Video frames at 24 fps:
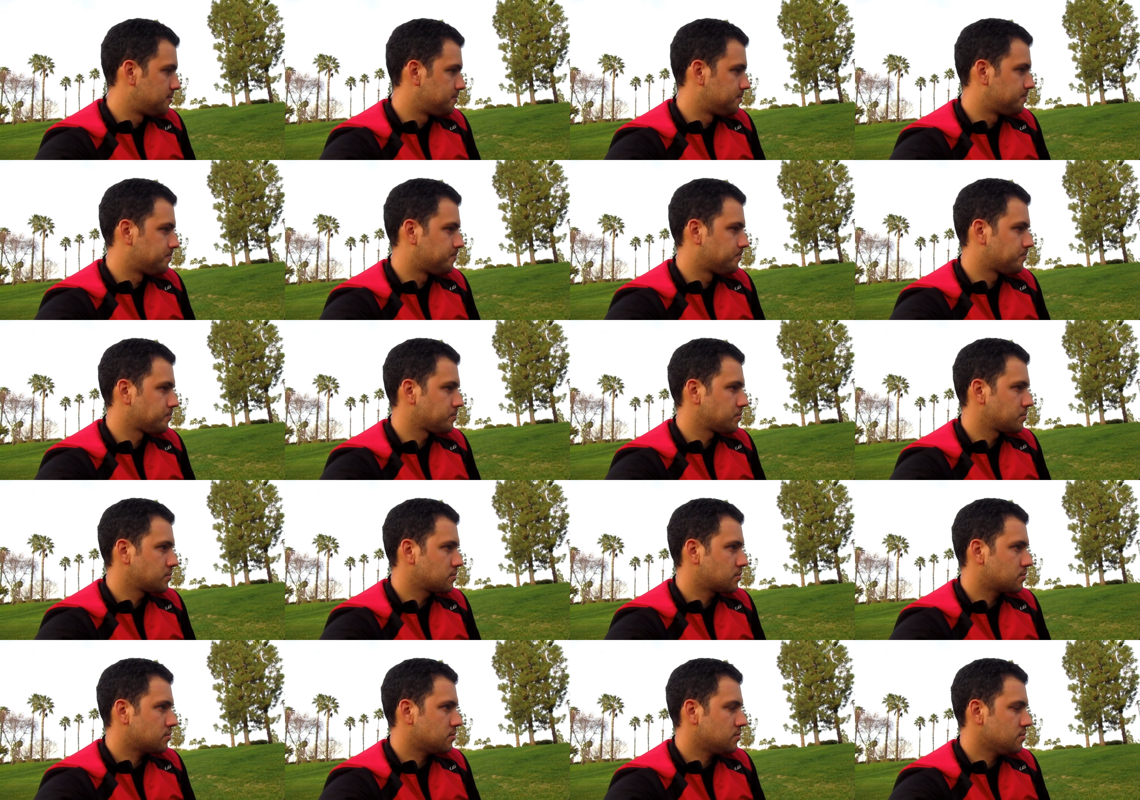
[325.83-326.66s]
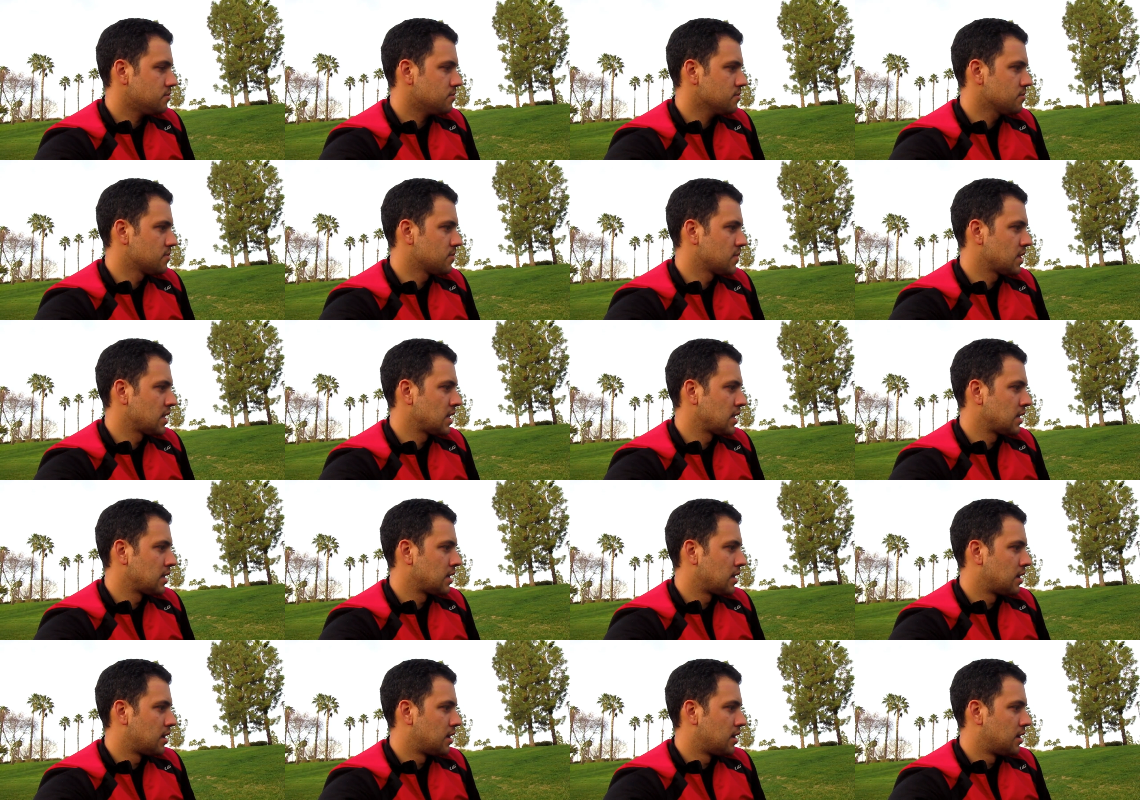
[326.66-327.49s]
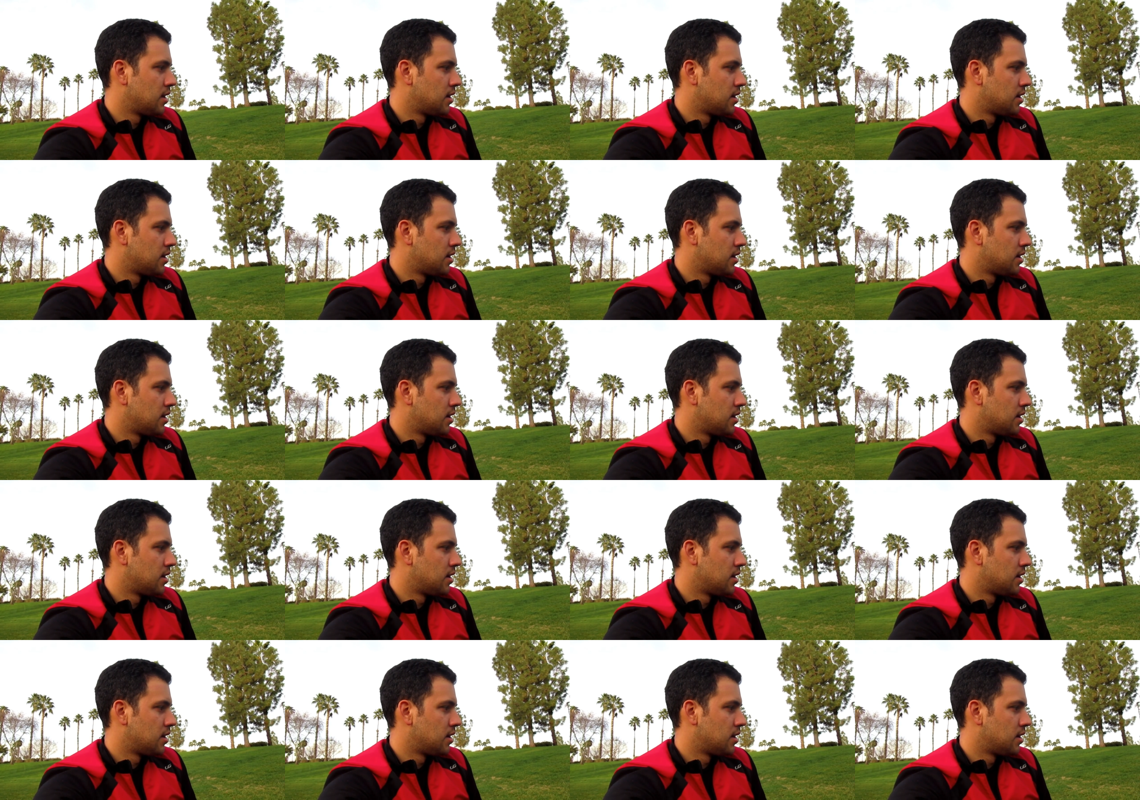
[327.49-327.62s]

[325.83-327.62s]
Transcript: [no speech]